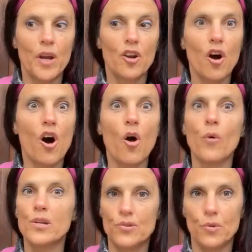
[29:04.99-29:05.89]
We can
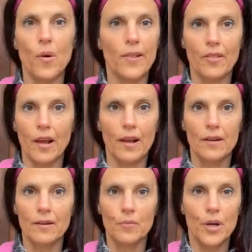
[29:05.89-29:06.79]
always do one
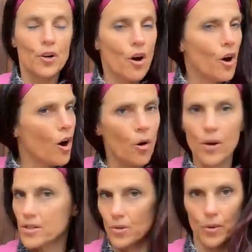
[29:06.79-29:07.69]
thing. We can
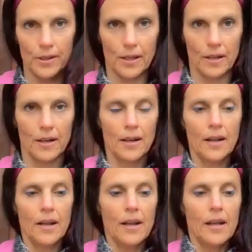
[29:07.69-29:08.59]
always do one thing.
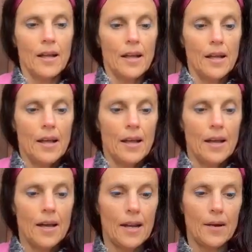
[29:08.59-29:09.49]

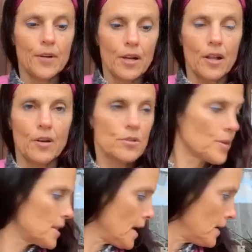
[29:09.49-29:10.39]
And I'm going to
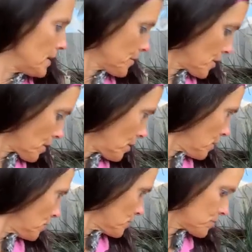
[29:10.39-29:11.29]
close with that. And I'm going to
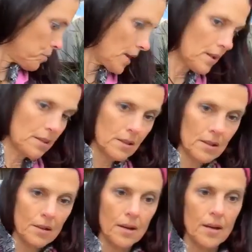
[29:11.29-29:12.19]
close with
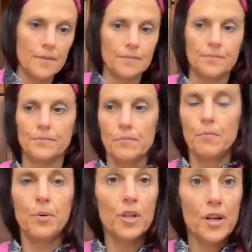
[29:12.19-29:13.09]

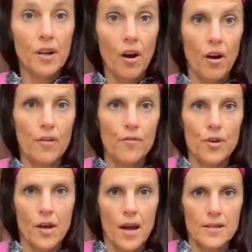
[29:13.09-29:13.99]
pulling a
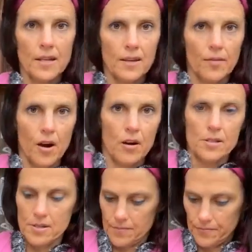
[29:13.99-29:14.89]
card for you guys. I love
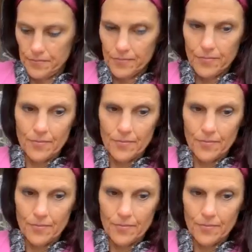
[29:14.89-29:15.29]
cards.